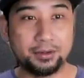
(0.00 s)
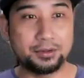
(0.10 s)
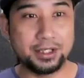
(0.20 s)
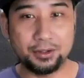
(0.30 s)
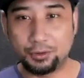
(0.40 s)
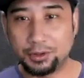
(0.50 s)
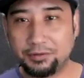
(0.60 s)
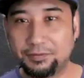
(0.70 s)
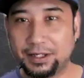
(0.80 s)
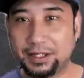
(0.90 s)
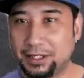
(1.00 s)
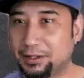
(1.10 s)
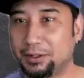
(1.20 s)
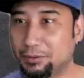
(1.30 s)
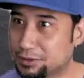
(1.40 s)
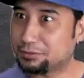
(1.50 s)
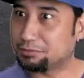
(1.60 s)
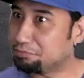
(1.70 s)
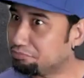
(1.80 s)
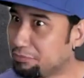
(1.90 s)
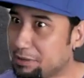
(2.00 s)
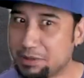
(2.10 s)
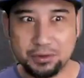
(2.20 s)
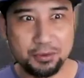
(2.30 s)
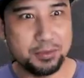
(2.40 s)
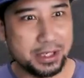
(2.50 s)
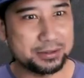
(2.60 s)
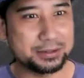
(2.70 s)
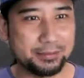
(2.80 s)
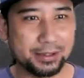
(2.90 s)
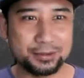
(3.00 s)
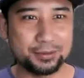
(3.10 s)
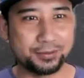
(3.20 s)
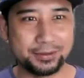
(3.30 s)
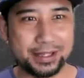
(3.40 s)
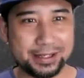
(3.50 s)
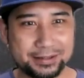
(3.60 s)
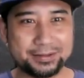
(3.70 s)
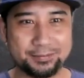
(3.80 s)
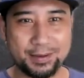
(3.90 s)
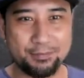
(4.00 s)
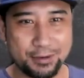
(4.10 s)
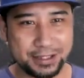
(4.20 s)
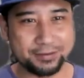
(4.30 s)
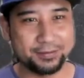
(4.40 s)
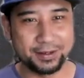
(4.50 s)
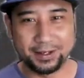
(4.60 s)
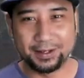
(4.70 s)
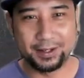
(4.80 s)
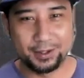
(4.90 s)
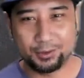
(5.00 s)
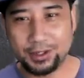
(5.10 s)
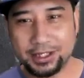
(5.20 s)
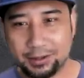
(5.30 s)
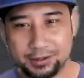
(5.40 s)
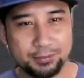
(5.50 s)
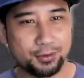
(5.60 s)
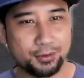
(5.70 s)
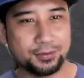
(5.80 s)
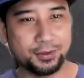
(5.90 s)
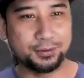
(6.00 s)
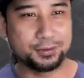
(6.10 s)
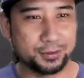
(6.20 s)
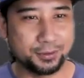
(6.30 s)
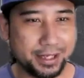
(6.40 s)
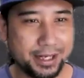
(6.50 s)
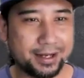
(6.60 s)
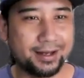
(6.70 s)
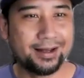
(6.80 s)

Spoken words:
You said you couldn't fit it in. It was maybe 2 minutes or something. So that's impressive. 20,000 points for you. So yeah.